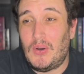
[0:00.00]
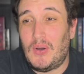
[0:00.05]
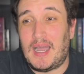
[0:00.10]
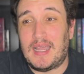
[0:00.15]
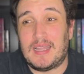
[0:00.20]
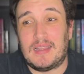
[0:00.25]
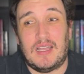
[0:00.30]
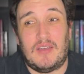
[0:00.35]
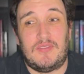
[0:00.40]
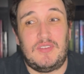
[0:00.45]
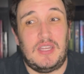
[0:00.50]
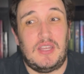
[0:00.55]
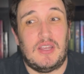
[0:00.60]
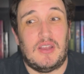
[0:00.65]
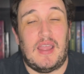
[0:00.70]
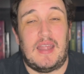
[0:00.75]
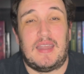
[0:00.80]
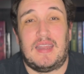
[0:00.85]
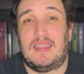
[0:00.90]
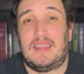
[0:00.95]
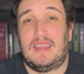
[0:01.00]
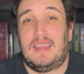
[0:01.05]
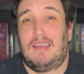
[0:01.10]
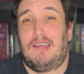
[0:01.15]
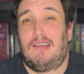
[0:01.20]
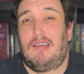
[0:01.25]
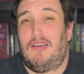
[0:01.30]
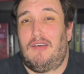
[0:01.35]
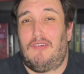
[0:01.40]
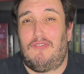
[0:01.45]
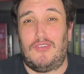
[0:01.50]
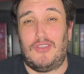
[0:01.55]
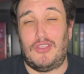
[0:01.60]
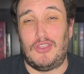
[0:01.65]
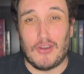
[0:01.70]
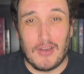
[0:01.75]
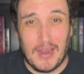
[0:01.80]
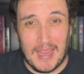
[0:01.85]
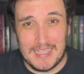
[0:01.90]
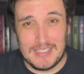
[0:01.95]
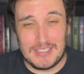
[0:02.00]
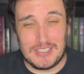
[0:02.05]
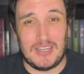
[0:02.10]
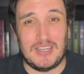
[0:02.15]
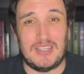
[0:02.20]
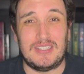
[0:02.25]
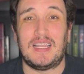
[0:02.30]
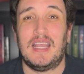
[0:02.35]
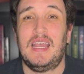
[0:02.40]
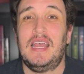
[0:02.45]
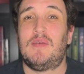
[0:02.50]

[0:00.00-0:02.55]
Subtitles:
I'd love to hear anything of your answers.